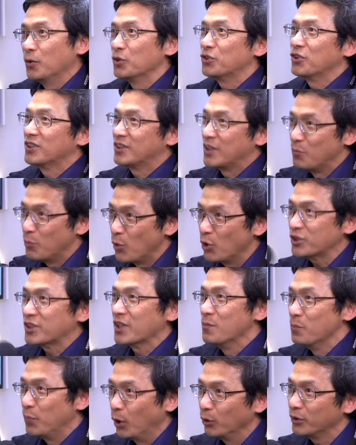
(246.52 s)
Which Very nice. most
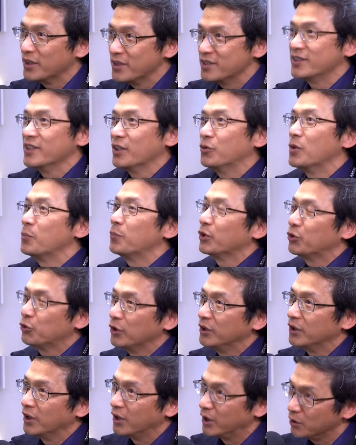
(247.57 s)
important secret
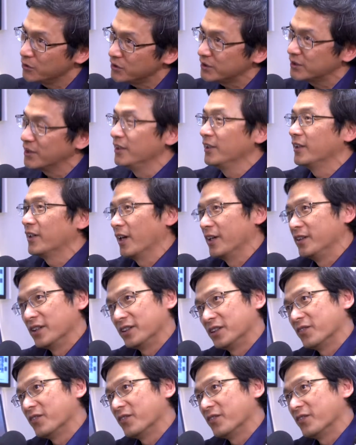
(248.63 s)
between the host and the